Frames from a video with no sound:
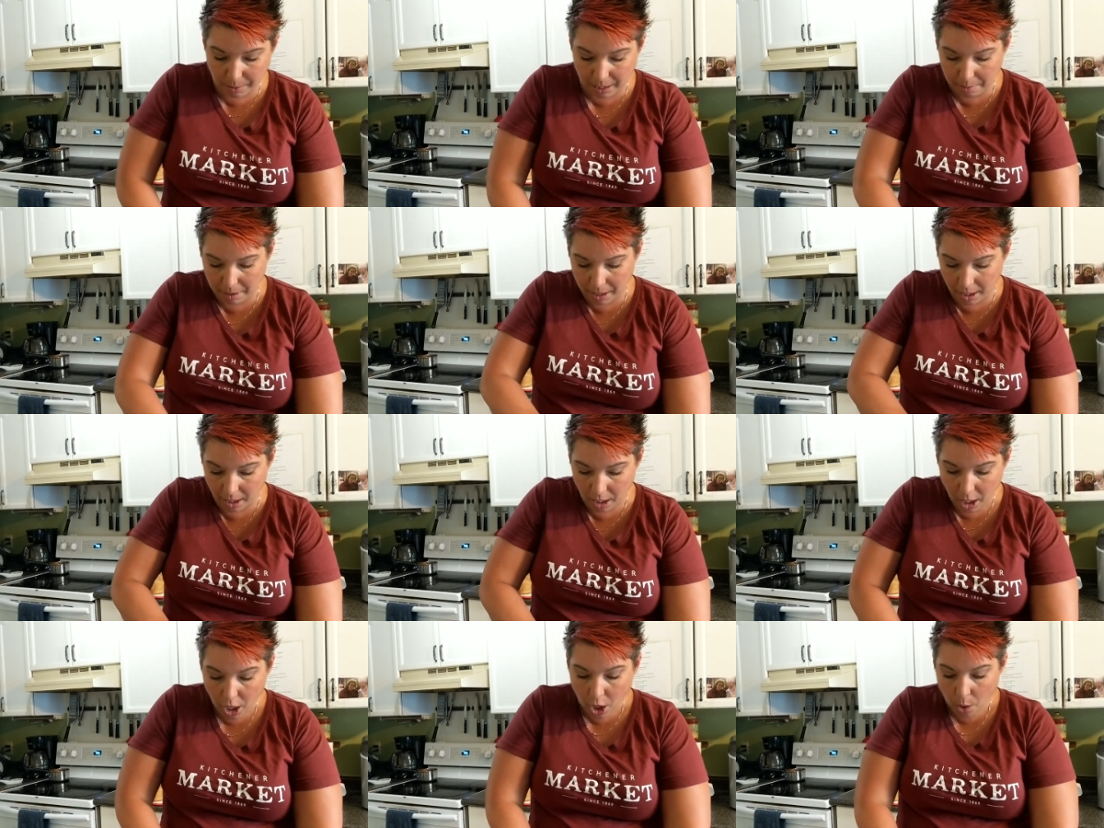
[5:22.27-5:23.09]
but in
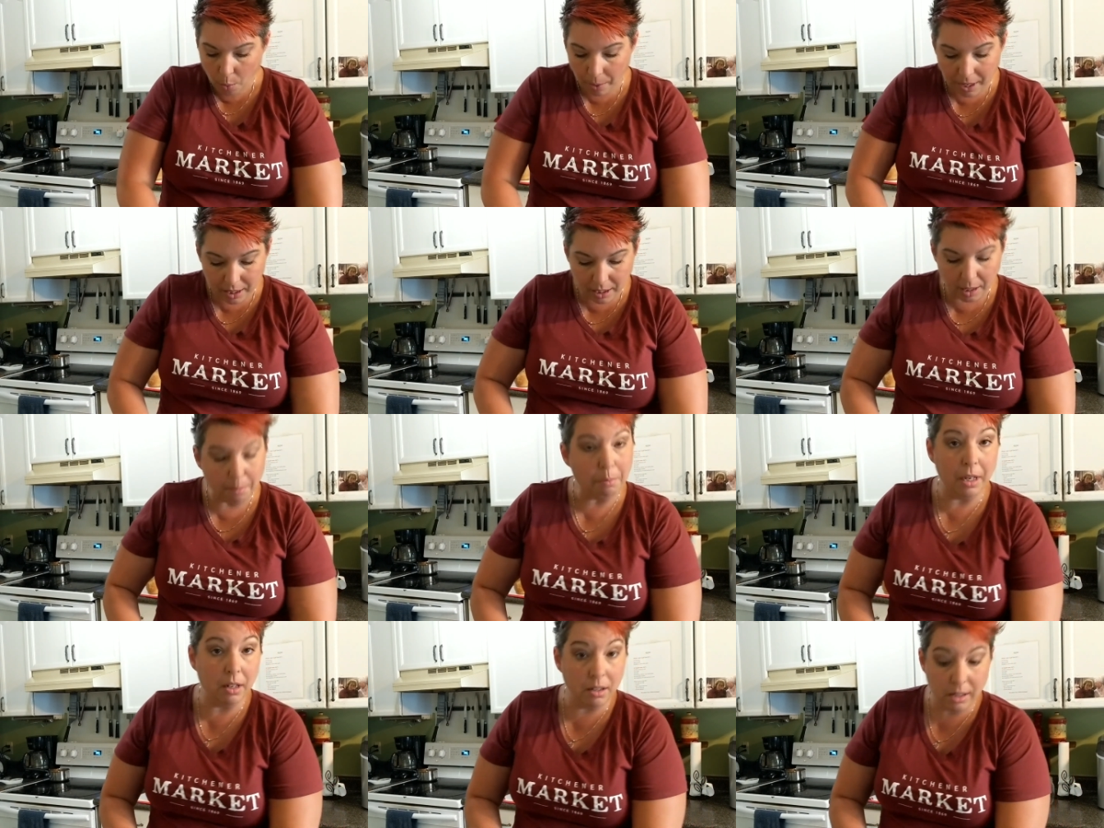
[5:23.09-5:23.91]
my weekly
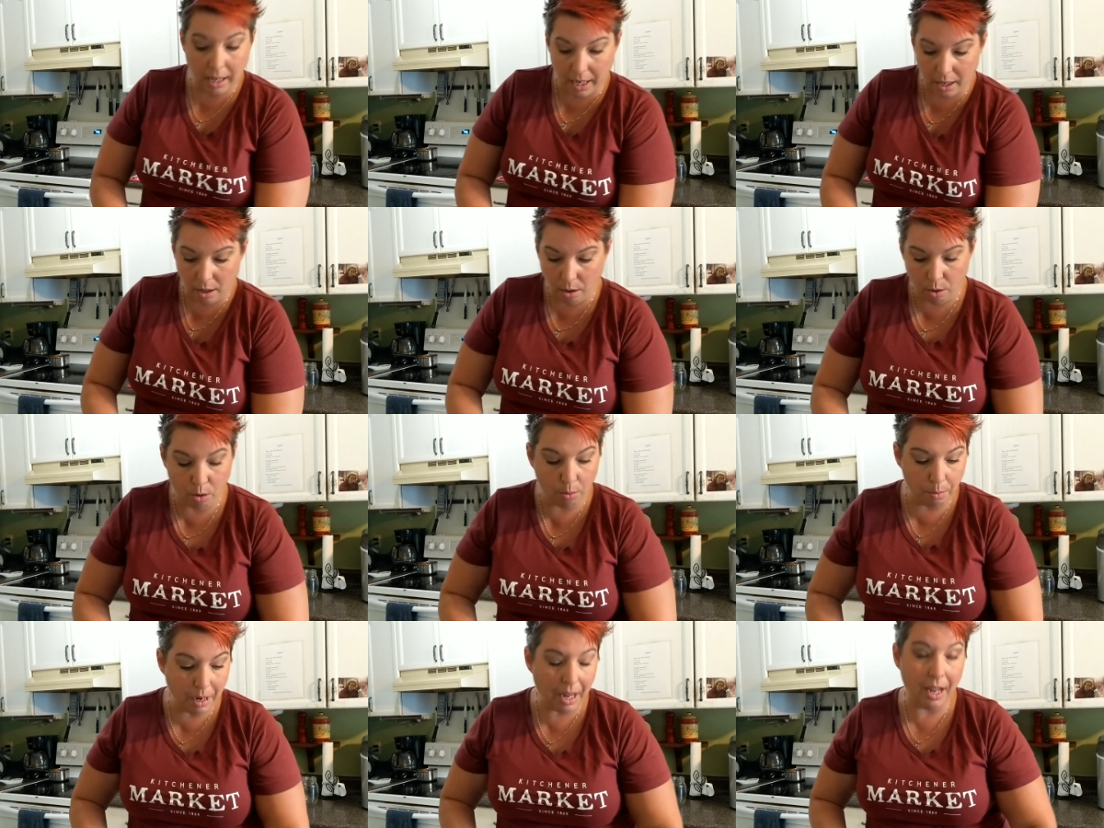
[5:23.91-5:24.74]
meals at
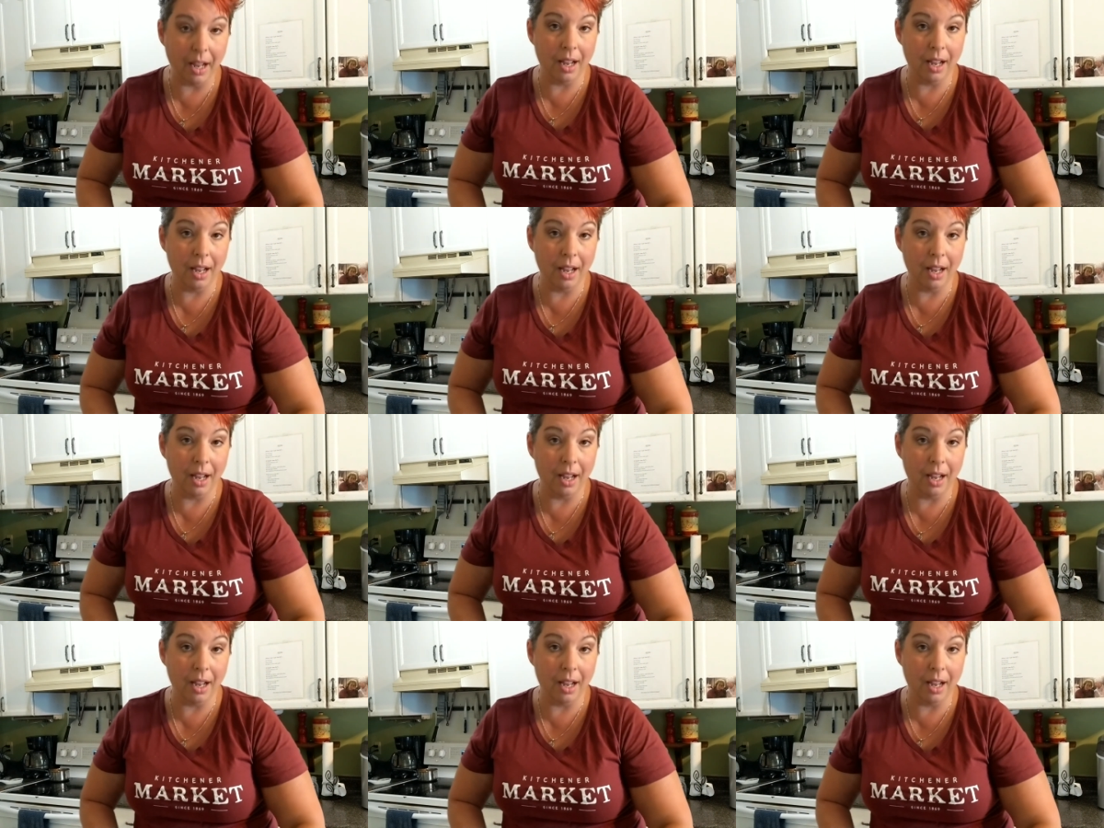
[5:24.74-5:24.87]
home